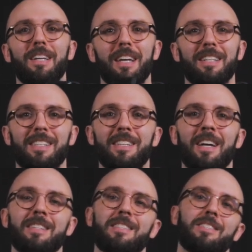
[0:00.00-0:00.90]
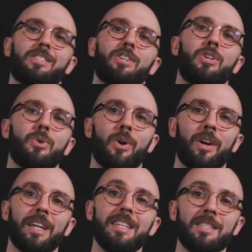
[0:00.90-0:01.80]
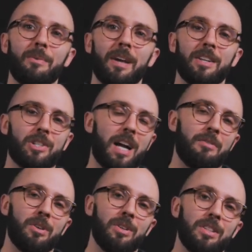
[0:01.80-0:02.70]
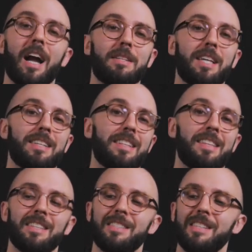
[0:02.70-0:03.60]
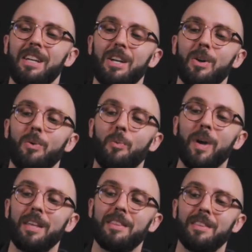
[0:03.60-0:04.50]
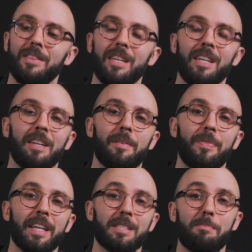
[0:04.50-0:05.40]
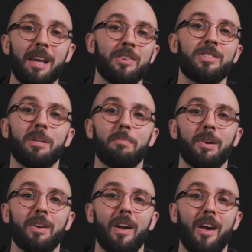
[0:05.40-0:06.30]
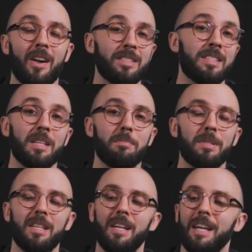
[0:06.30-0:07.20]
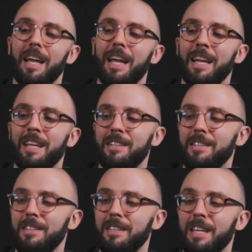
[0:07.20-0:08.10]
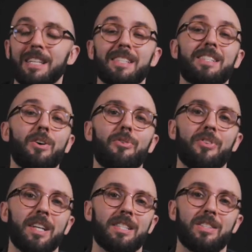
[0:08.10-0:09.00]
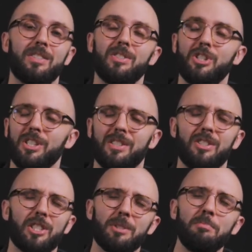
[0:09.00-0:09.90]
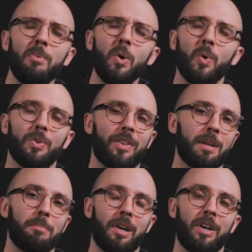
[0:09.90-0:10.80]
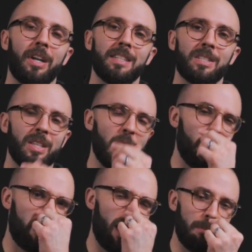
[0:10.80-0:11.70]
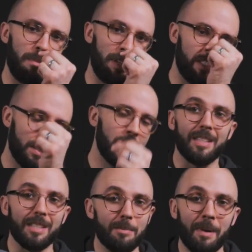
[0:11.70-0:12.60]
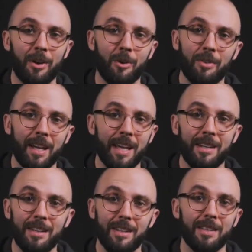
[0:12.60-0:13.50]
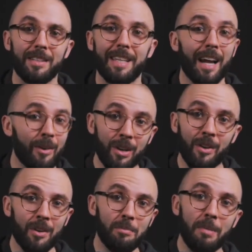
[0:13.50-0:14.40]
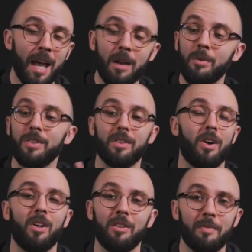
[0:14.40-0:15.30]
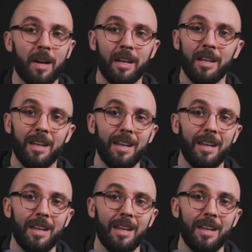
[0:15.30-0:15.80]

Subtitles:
it's a nice, secure, easy way to travel. I tested this with the expander zipper unzipped, and it still fits just smooth like butter into the overhead bins. This is my overhead carry-on bag with all of my